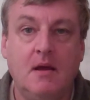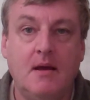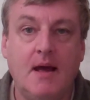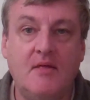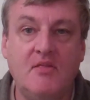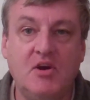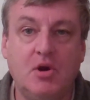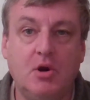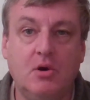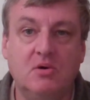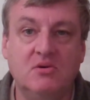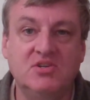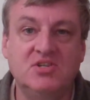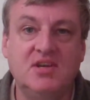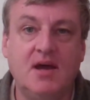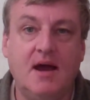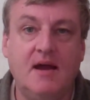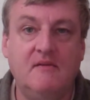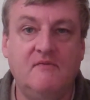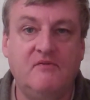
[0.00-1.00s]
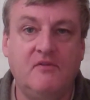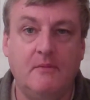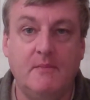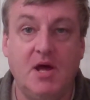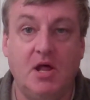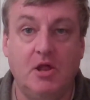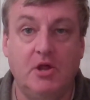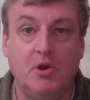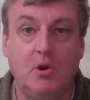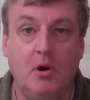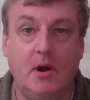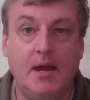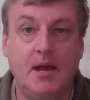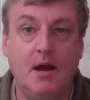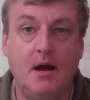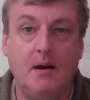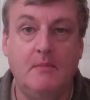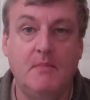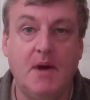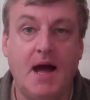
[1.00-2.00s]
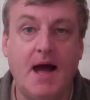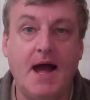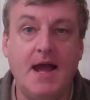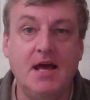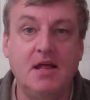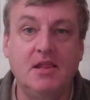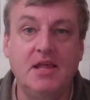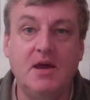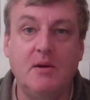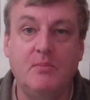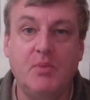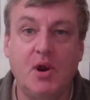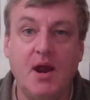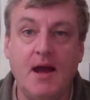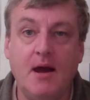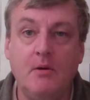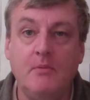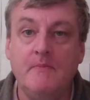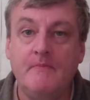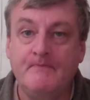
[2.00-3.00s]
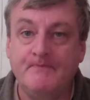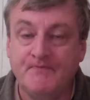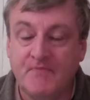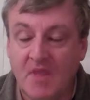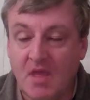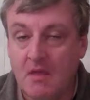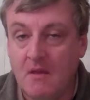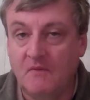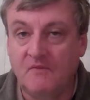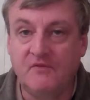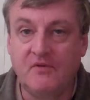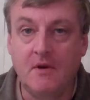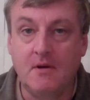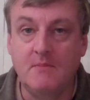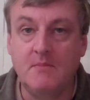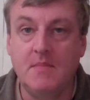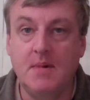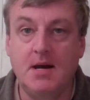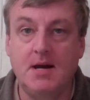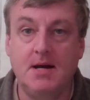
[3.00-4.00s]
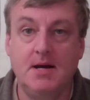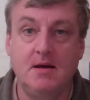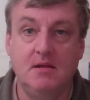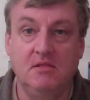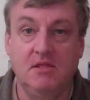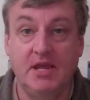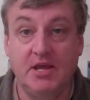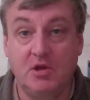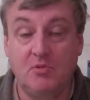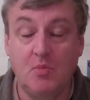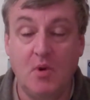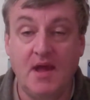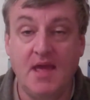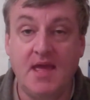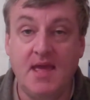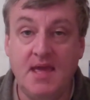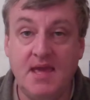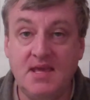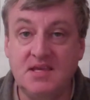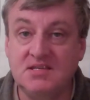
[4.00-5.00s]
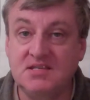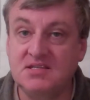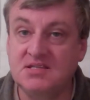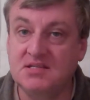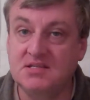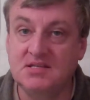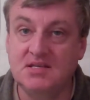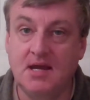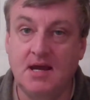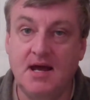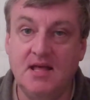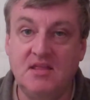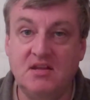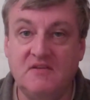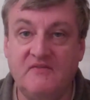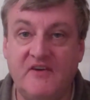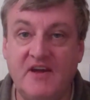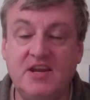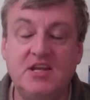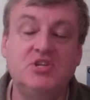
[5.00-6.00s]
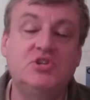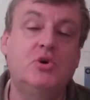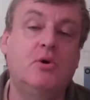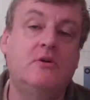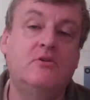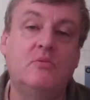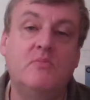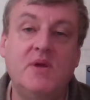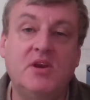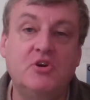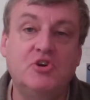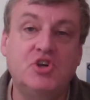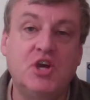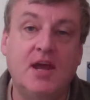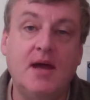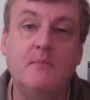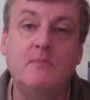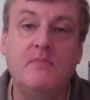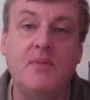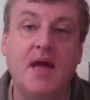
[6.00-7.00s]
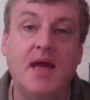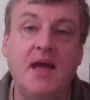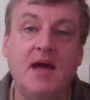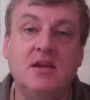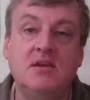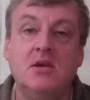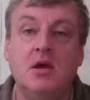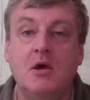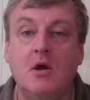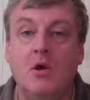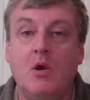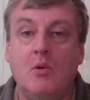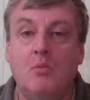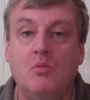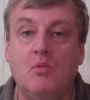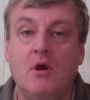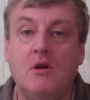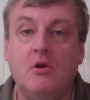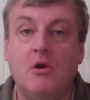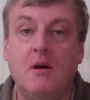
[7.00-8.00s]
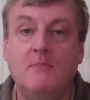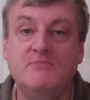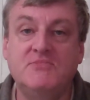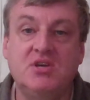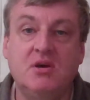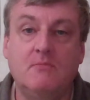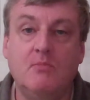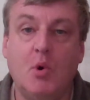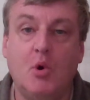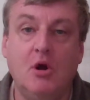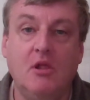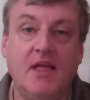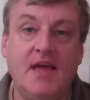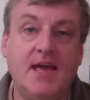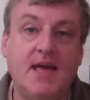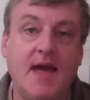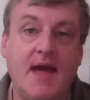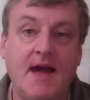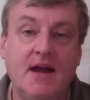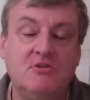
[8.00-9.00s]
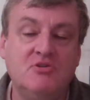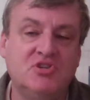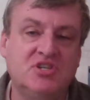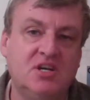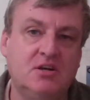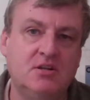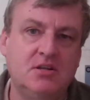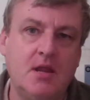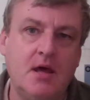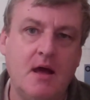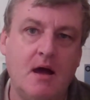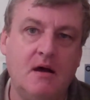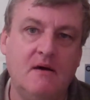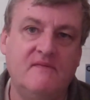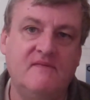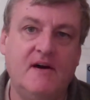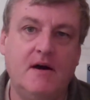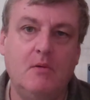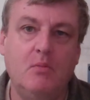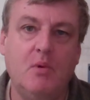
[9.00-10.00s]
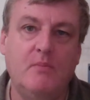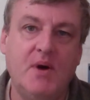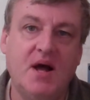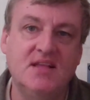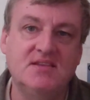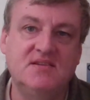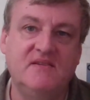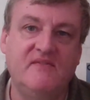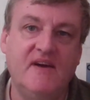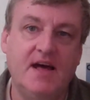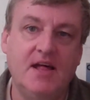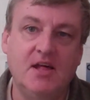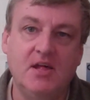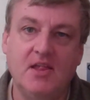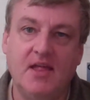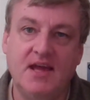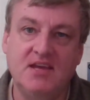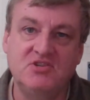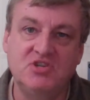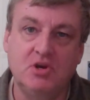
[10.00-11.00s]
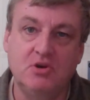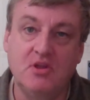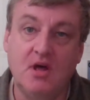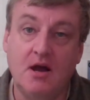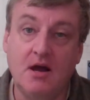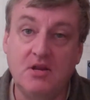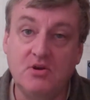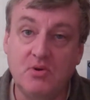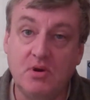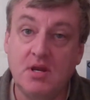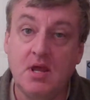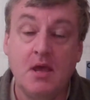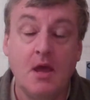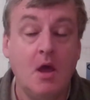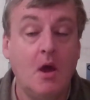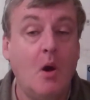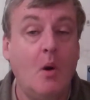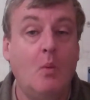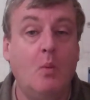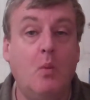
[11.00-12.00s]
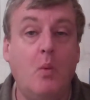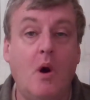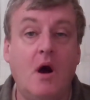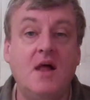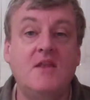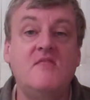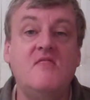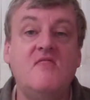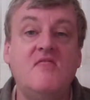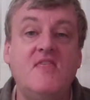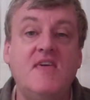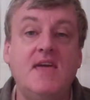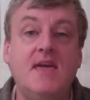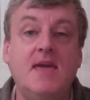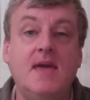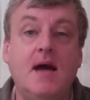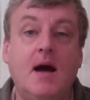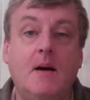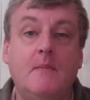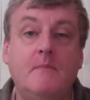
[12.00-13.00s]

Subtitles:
On the girls' side from Illinois, Ailea Brown from Lincoln Way East, the defending 200-meter champ and runner-up to Morlake Akuson of Waubonsie Valley last year in the 100, won the